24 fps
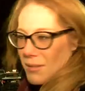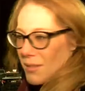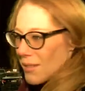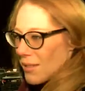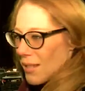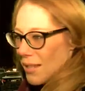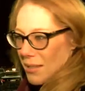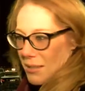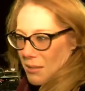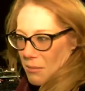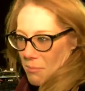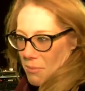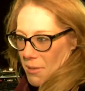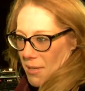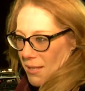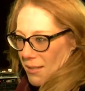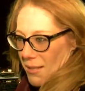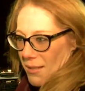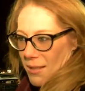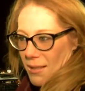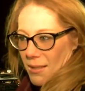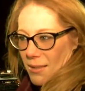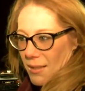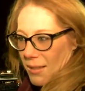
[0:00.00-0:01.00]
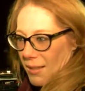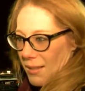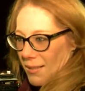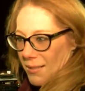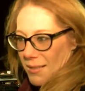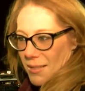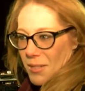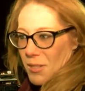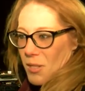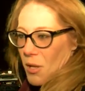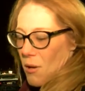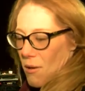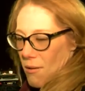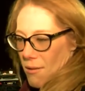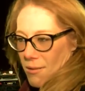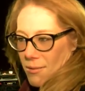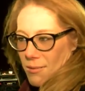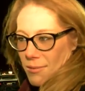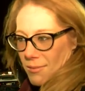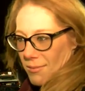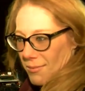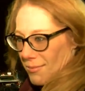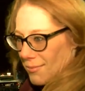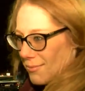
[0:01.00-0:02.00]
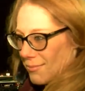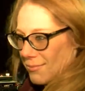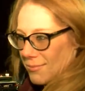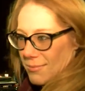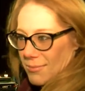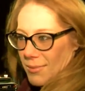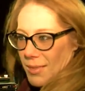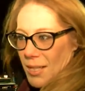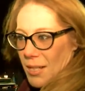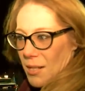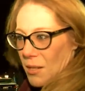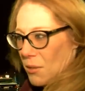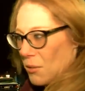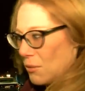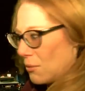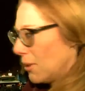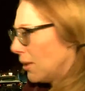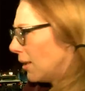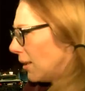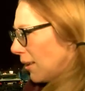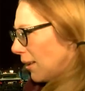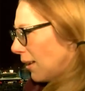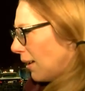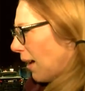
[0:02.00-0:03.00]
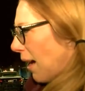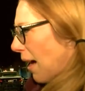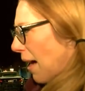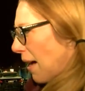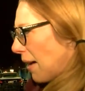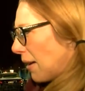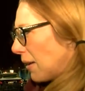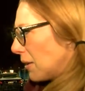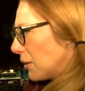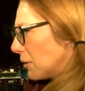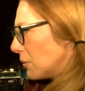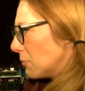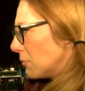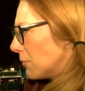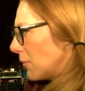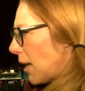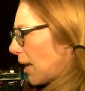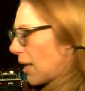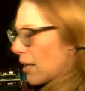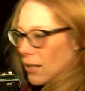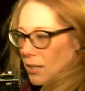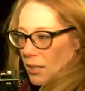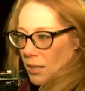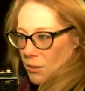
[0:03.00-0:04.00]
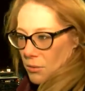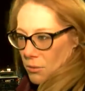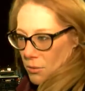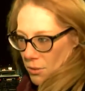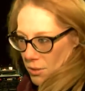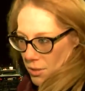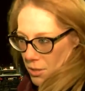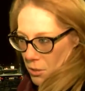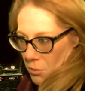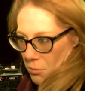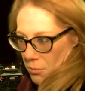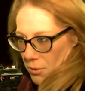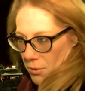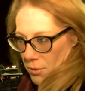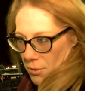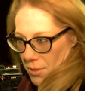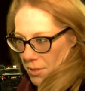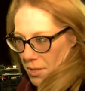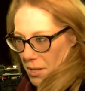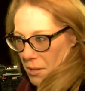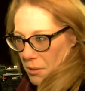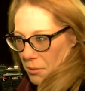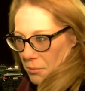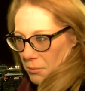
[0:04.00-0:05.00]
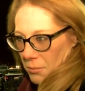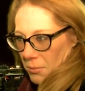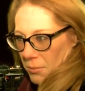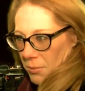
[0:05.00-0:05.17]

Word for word: Just got the basic like salt, you know, um, I had to get new snow boots, though.